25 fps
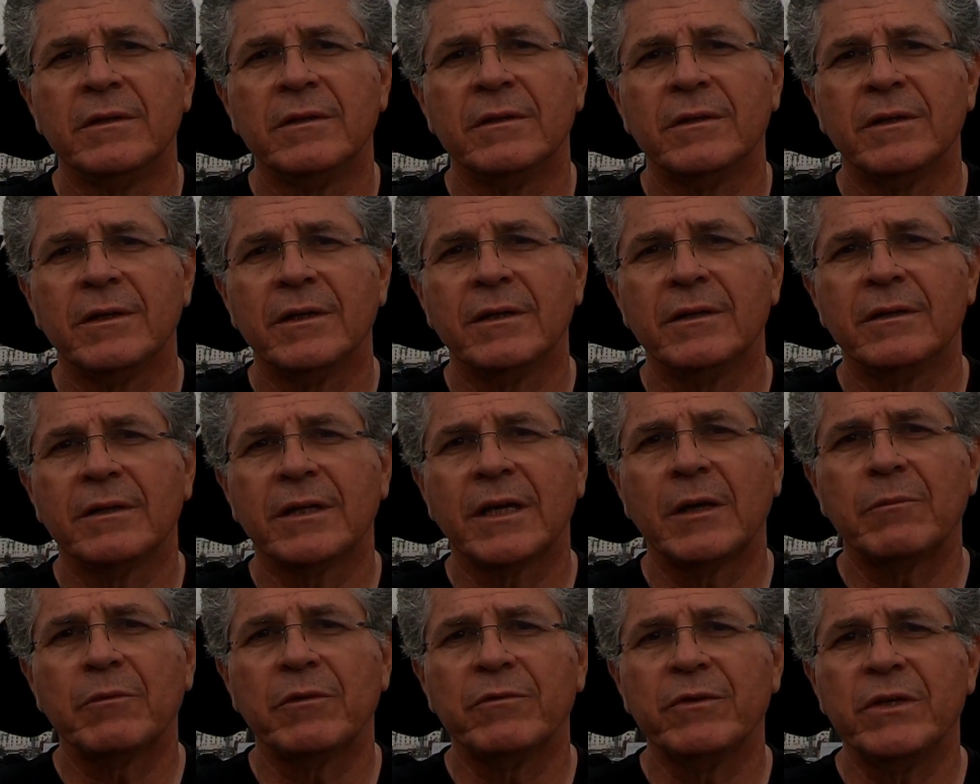a
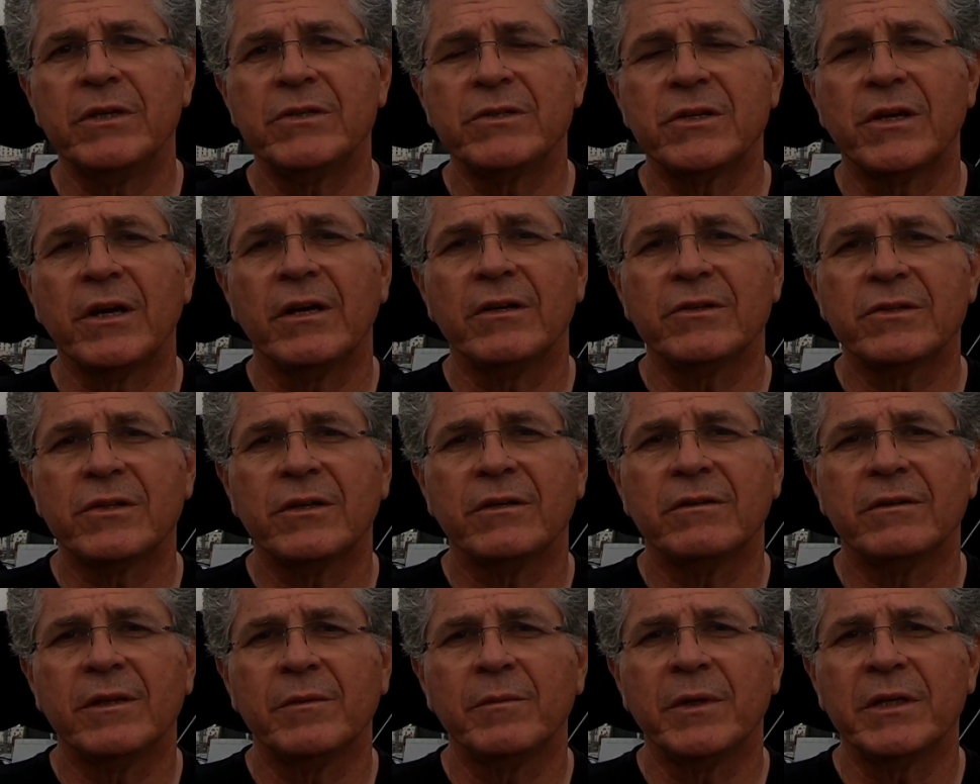couple of years ago.
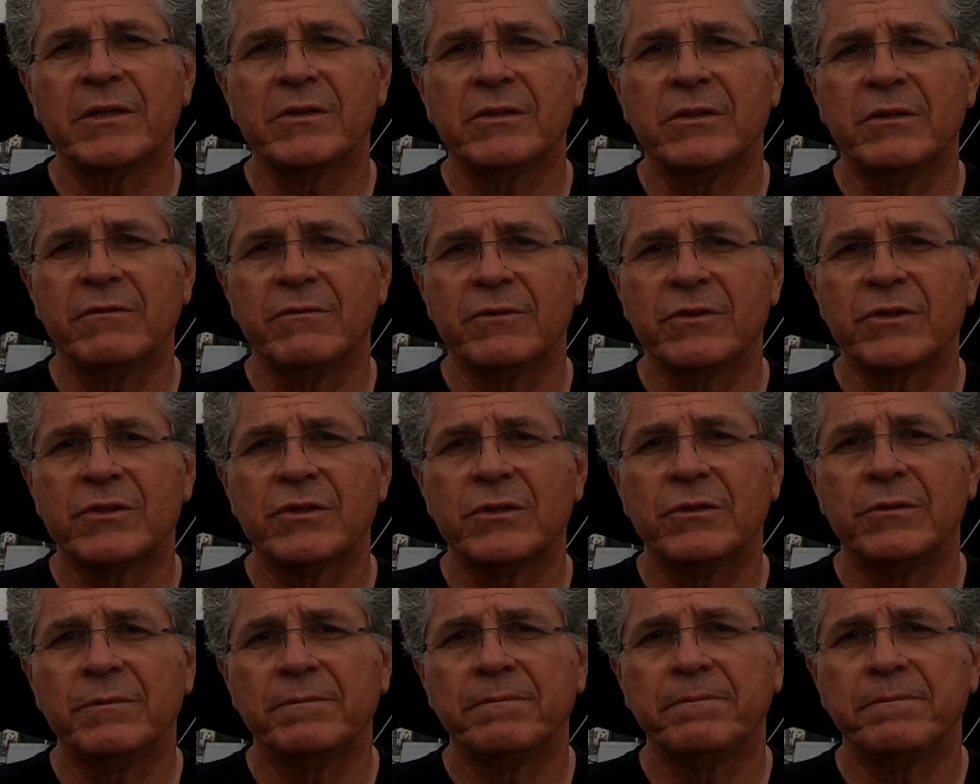So that makes a difference too.